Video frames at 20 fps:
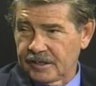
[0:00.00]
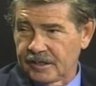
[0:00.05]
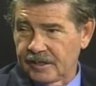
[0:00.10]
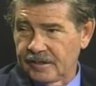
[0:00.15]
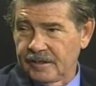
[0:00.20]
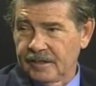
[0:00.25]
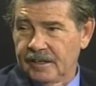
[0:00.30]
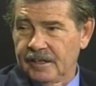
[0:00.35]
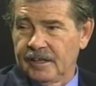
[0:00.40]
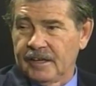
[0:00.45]
Yeah,
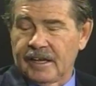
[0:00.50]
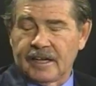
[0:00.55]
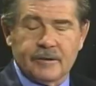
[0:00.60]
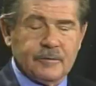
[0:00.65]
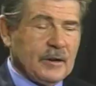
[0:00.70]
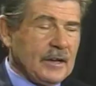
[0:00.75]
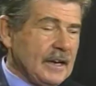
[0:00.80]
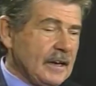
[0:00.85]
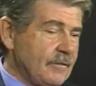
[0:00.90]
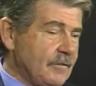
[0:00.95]
and
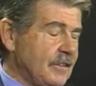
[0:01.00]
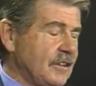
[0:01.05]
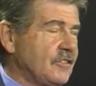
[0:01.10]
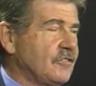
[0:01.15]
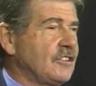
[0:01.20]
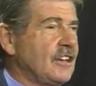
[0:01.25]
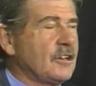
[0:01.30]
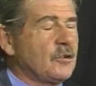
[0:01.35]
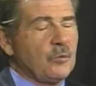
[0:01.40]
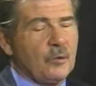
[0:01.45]
we have
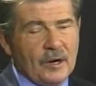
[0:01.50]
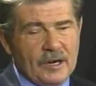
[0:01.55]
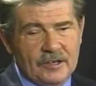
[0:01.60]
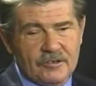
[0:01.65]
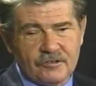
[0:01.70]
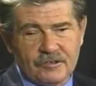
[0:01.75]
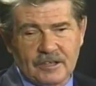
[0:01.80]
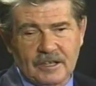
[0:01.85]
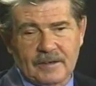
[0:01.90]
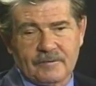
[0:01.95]
things like
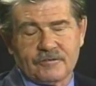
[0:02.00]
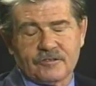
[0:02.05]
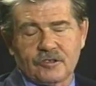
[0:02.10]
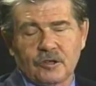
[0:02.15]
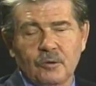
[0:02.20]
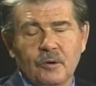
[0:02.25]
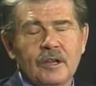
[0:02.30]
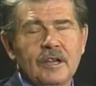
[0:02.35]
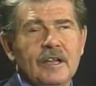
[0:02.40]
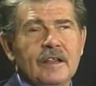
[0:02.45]
wage theft.
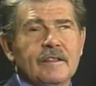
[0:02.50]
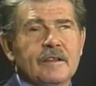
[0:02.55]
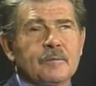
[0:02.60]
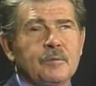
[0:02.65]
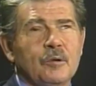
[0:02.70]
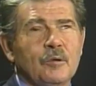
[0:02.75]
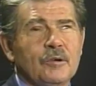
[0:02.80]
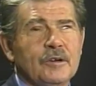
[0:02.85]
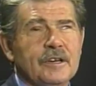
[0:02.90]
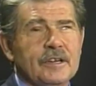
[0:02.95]
So the
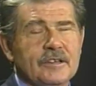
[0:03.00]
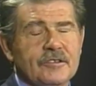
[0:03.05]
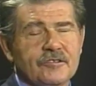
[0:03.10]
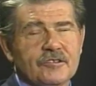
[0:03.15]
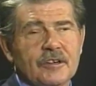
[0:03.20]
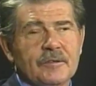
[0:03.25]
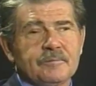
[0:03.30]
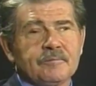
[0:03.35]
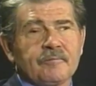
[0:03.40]
point is,